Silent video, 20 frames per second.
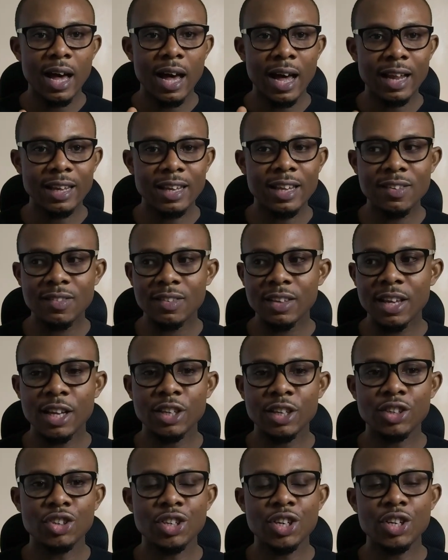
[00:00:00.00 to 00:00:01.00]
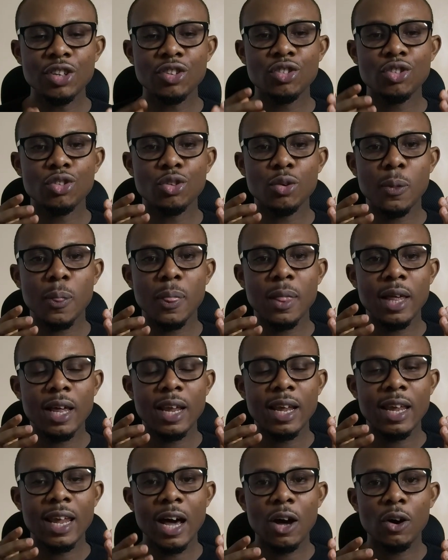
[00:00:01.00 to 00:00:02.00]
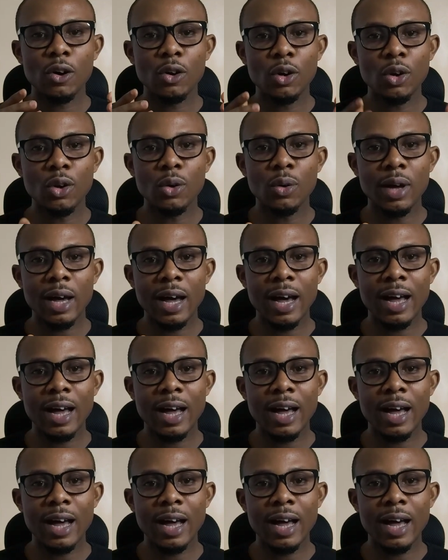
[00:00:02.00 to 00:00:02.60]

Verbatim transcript: At this stage, you need to now look